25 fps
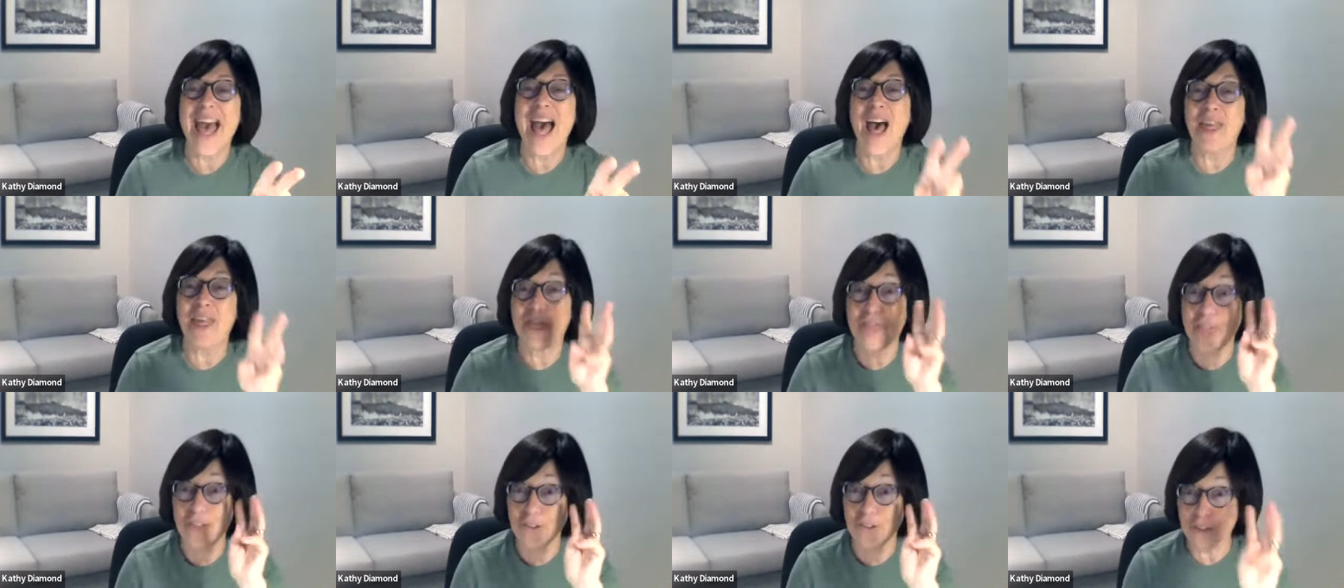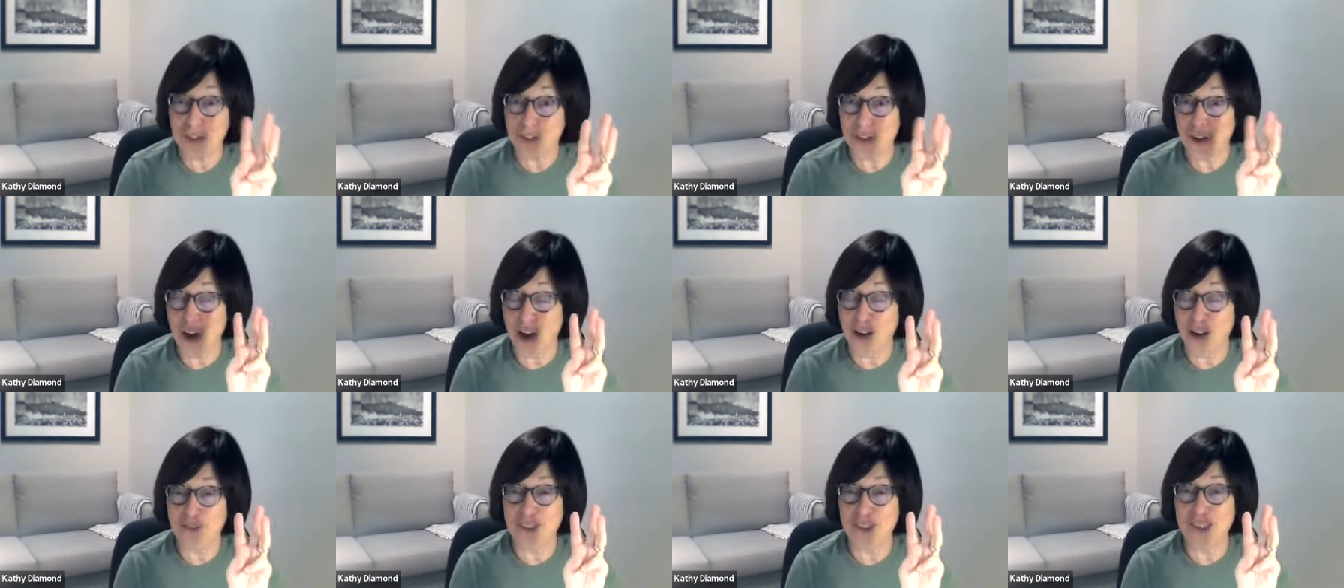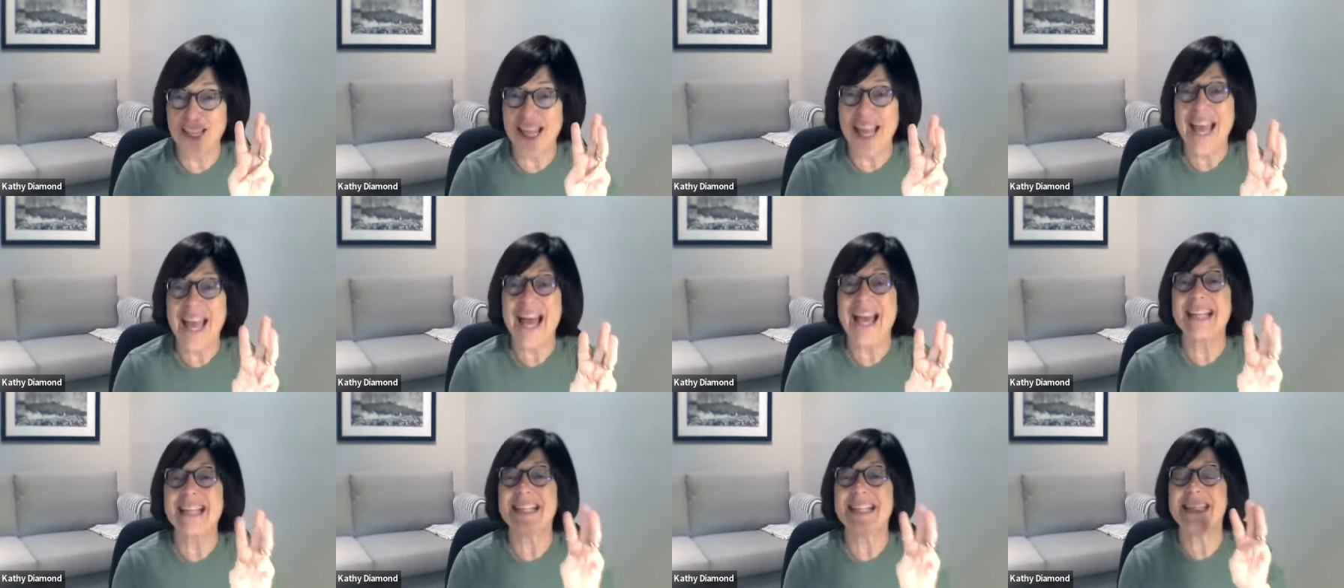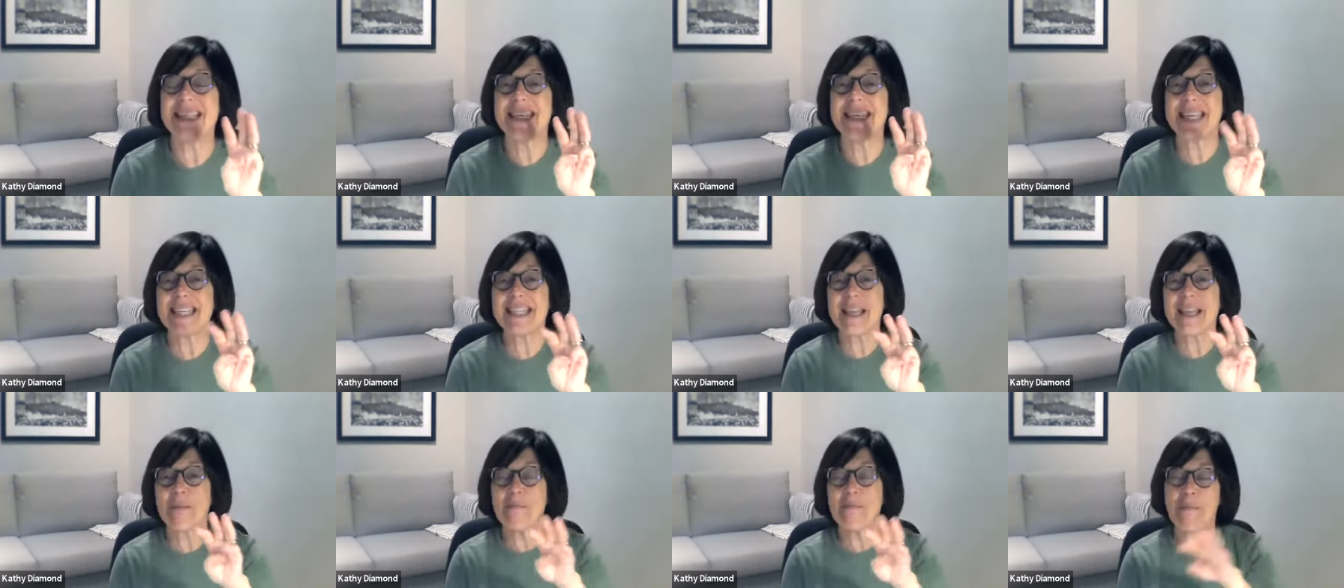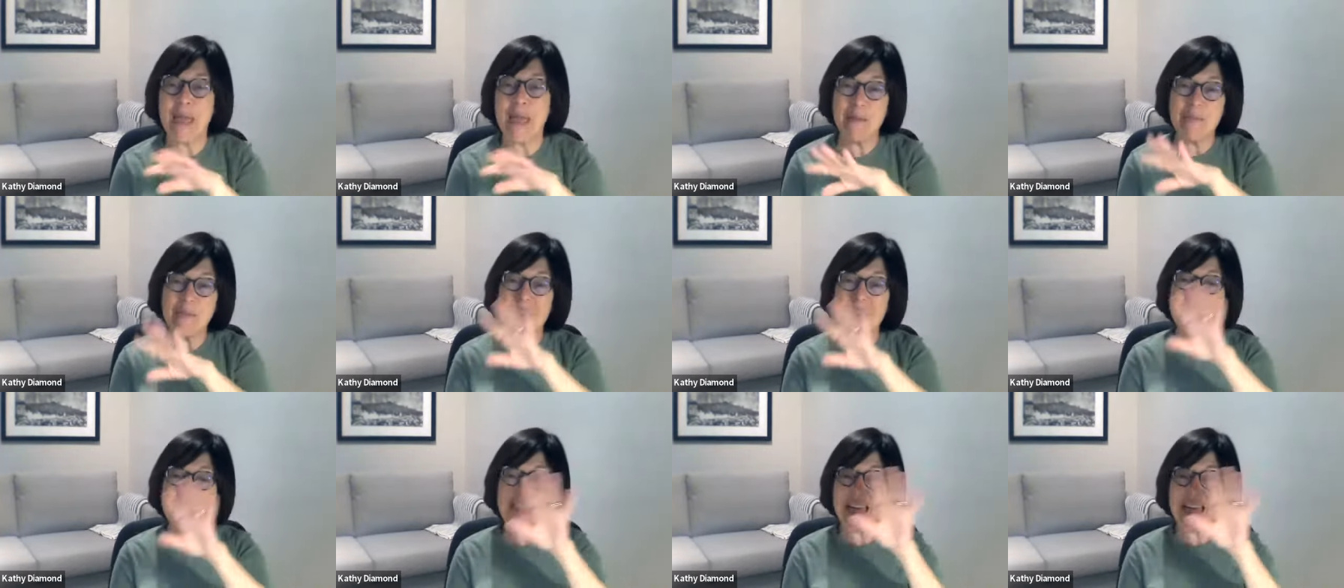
a third novel and she says and maybe